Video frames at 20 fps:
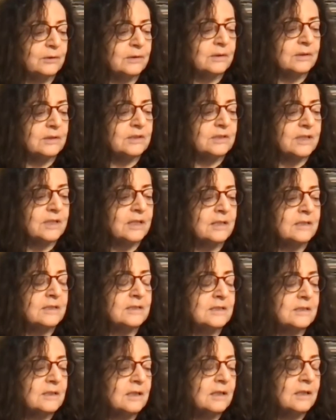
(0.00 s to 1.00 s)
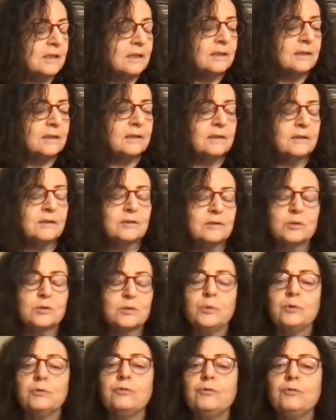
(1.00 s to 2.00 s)
says uh, the
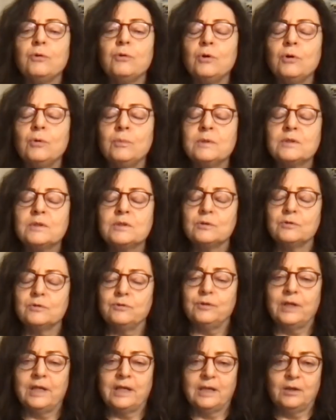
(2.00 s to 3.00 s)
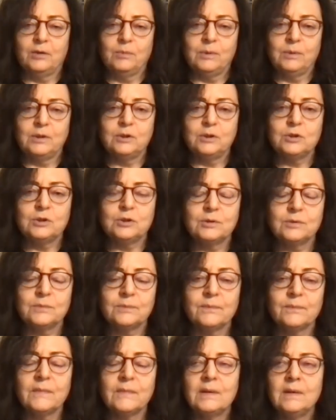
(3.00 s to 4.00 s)
performance of language,
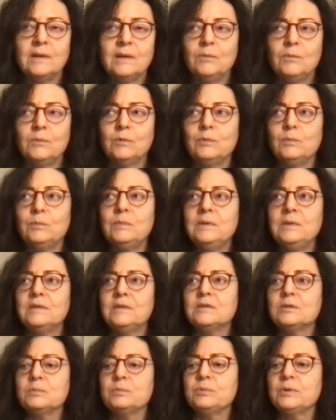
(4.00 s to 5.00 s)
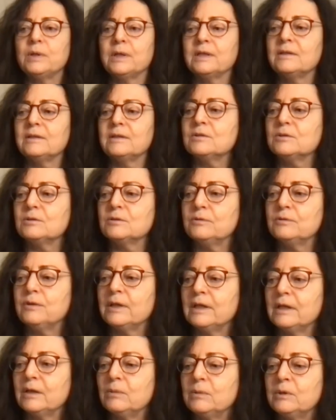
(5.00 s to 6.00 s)
what means the practice of
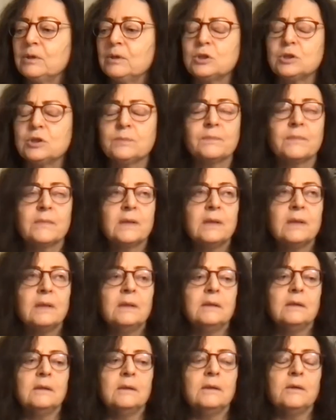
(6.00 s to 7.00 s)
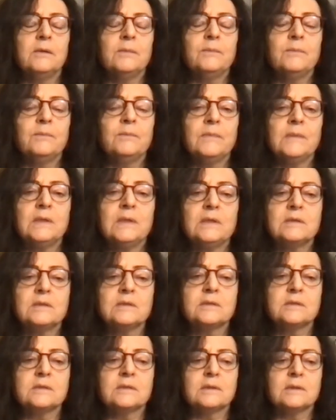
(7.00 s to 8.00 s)
language, um,
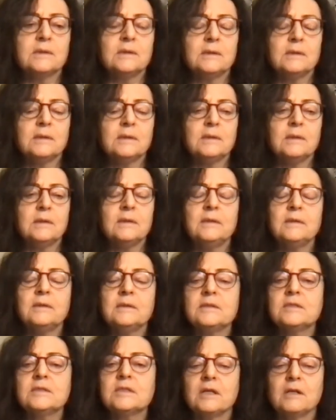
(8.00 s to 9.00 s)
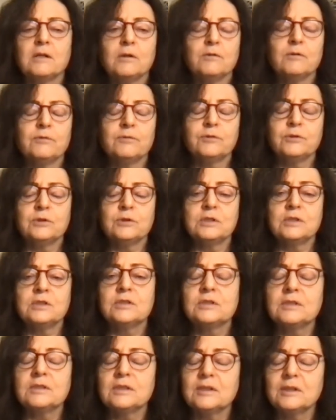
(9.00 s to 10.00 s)
is in itself
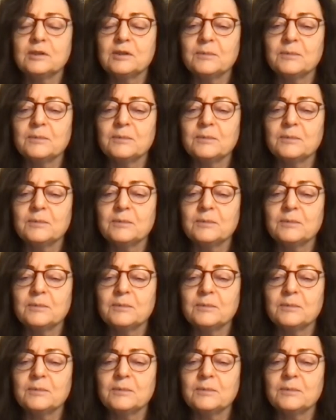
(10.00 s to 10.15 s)
fascistic,